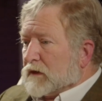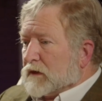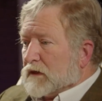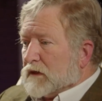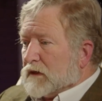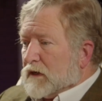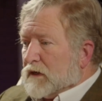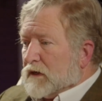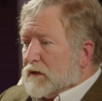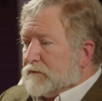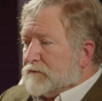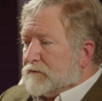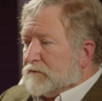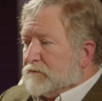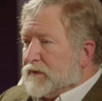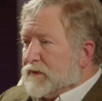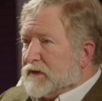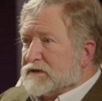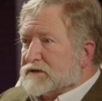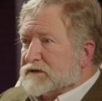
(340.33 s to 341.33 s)

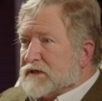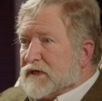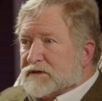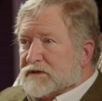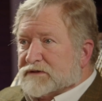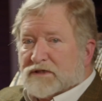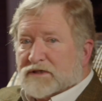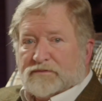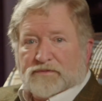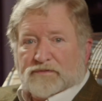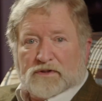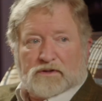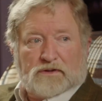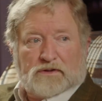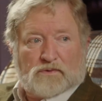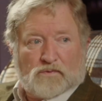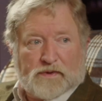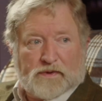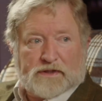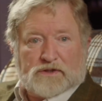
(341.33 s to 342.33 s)
But it's not something
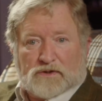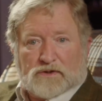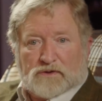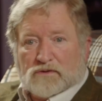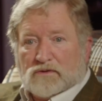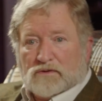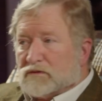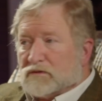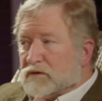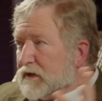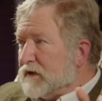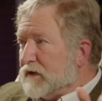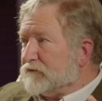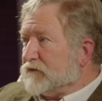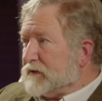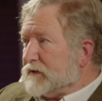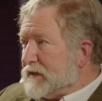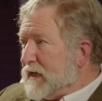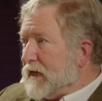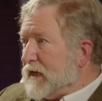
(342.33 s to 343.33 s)
that we do
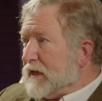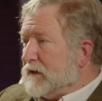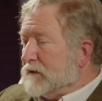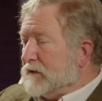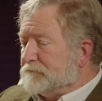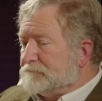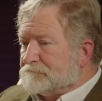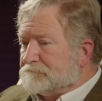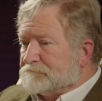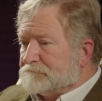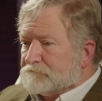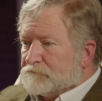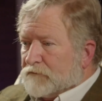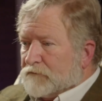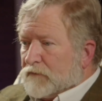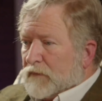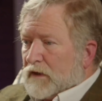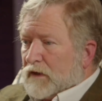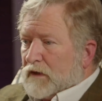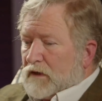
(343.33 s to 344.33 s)
every day.
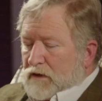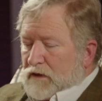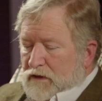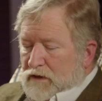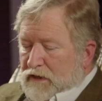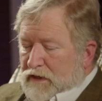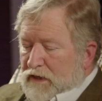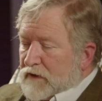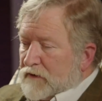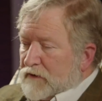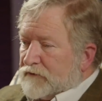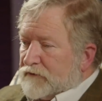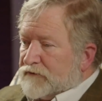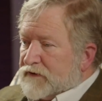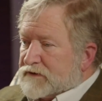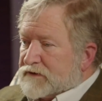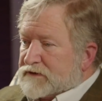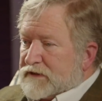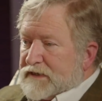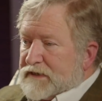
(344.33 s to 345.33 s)
Now,
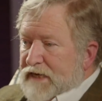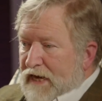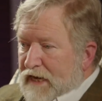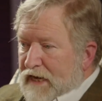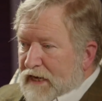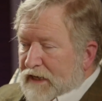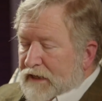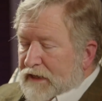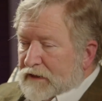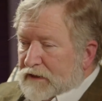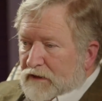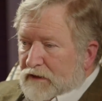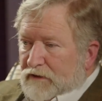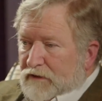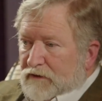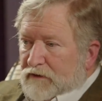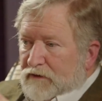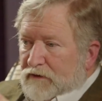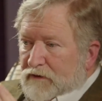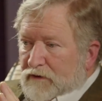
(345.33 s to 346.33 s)
this guy
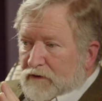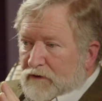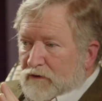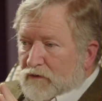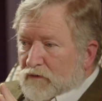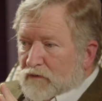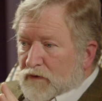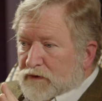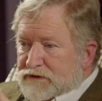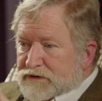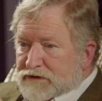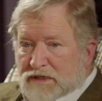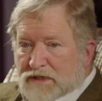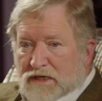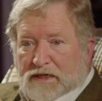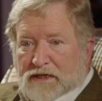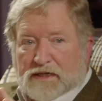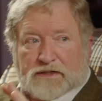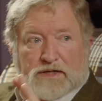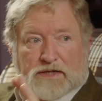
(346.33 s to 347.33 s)
was
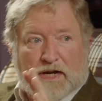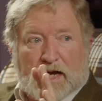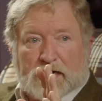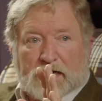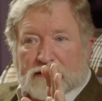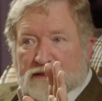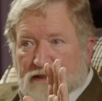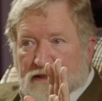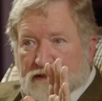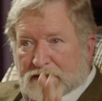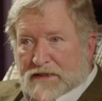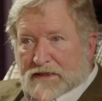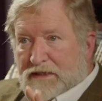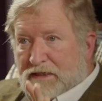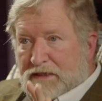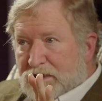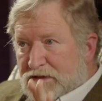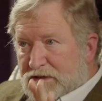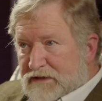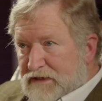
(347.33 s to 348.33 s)
not in any
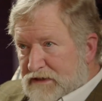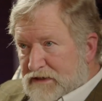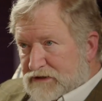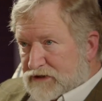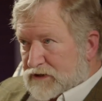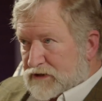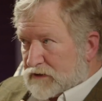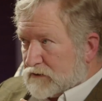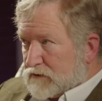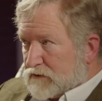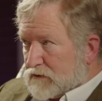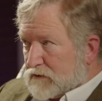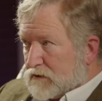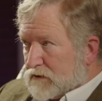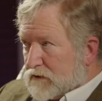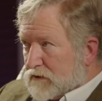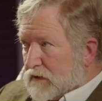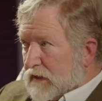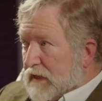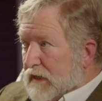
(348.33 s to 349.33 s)
condition,
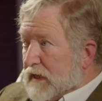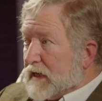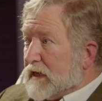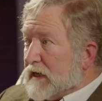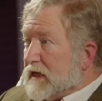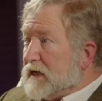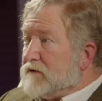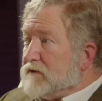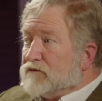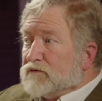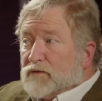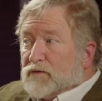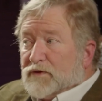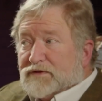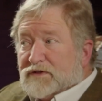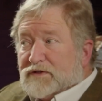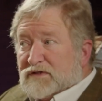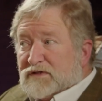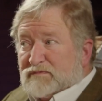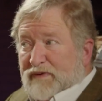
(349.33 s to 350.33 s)
even
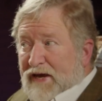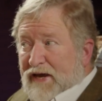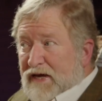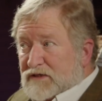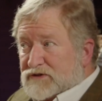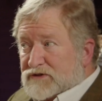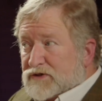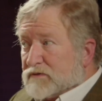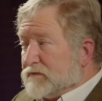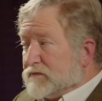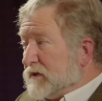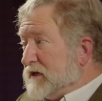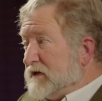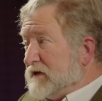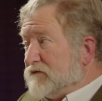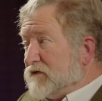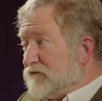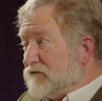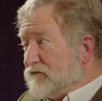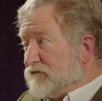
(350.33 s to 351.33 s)
with this pastor
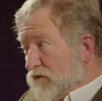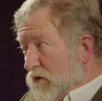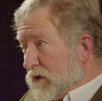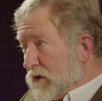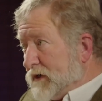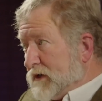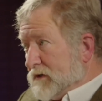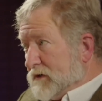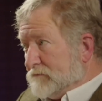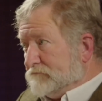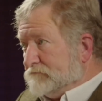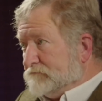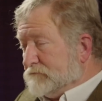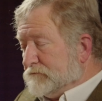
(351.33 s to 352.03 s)
believing for him,